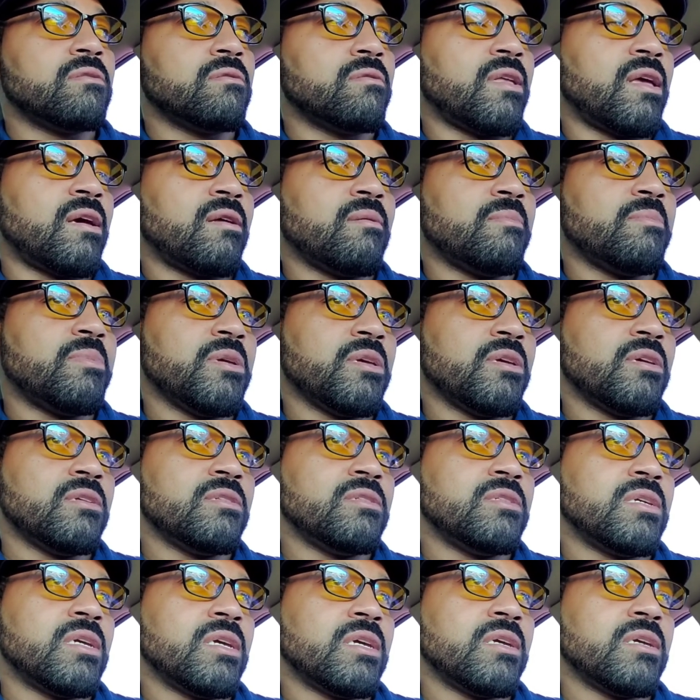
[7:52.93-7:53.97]
so that'll
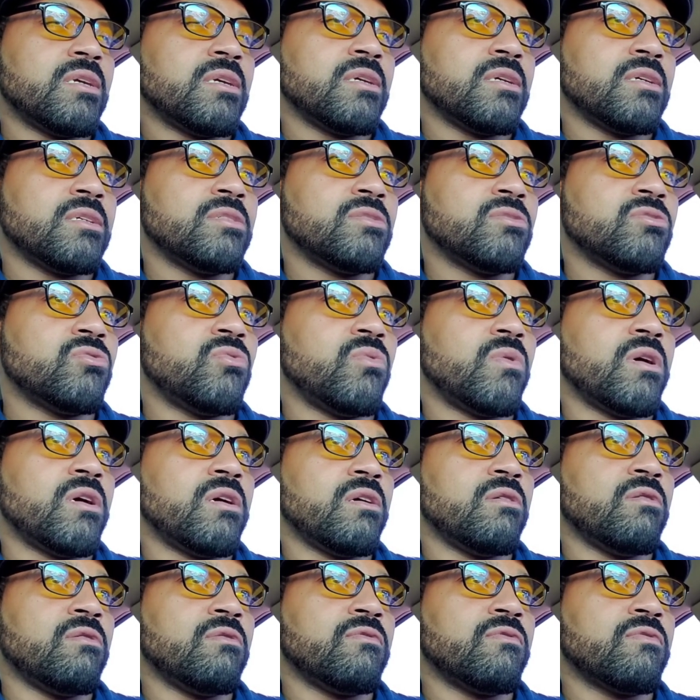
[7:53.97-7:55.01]
be ten,
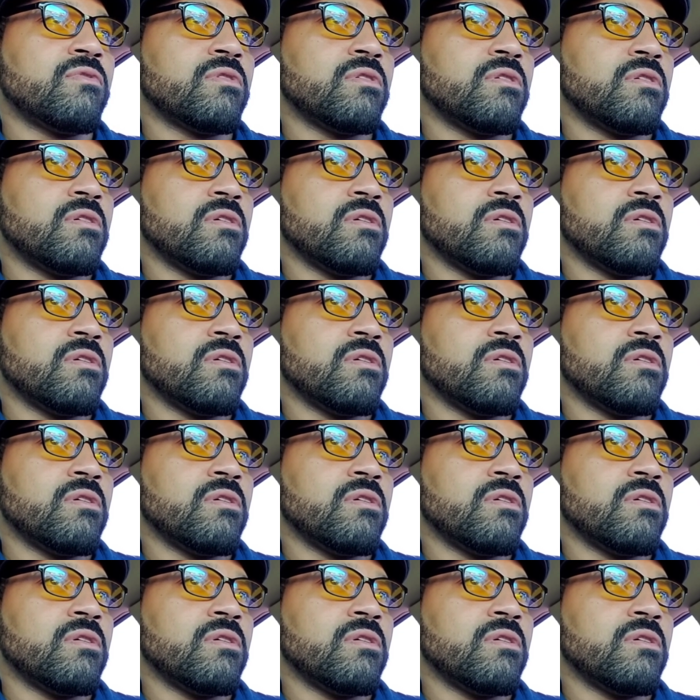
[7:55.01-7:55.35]
twelve